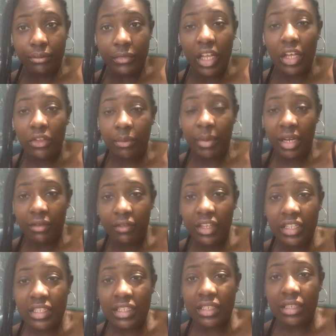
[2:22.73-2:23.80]
health
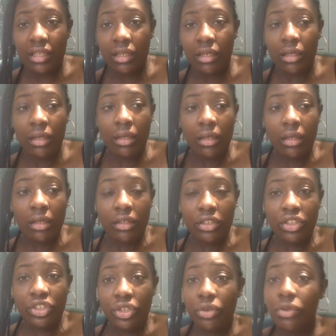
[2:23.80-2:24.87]
benefits,
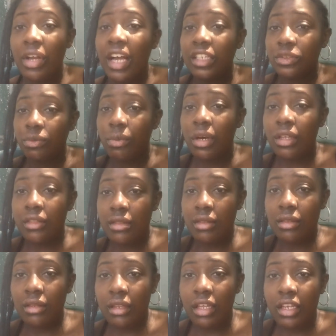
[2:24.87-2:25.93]
to show you guys what
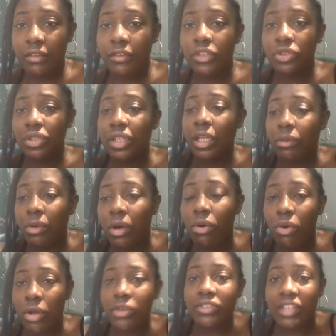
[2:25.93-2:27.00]
individually, like what
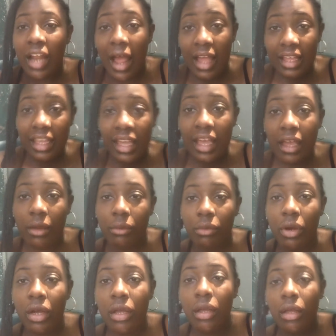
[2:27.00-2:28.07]
oils that I get and
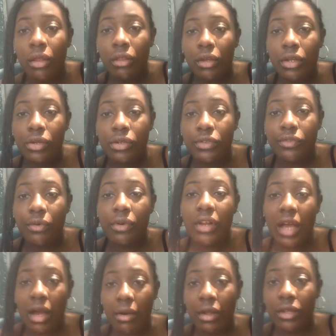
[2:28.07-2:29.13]
what they're used for and
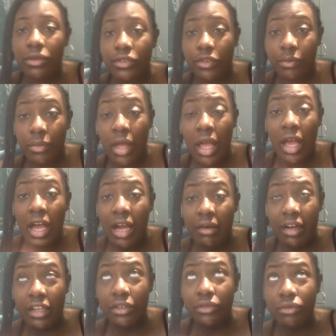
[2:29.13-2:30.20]
how I use them. How
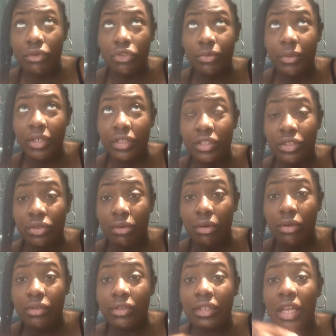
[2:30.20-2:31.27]
I use rosemary essential
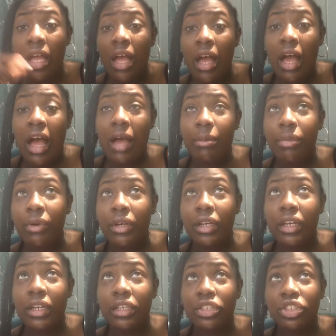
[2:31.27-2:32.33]
oils, I put it
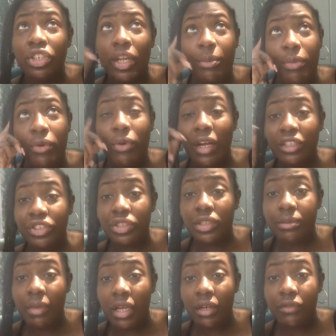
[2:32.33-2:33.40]
in a shampoo I just
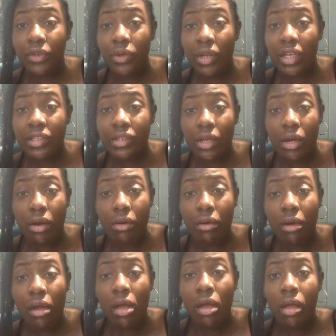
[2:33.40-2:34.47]
made a few days ago,
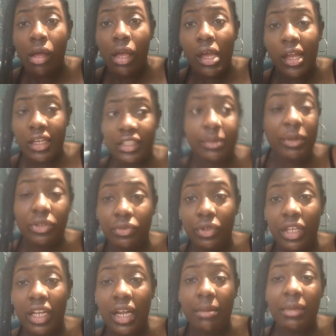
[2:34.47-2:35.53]
and it smells really
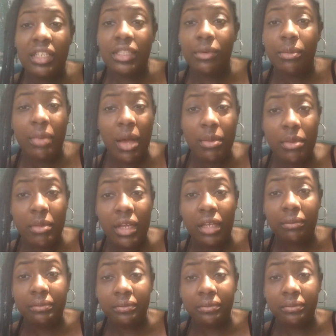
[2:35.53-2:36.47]
good. I mix it with peppermint,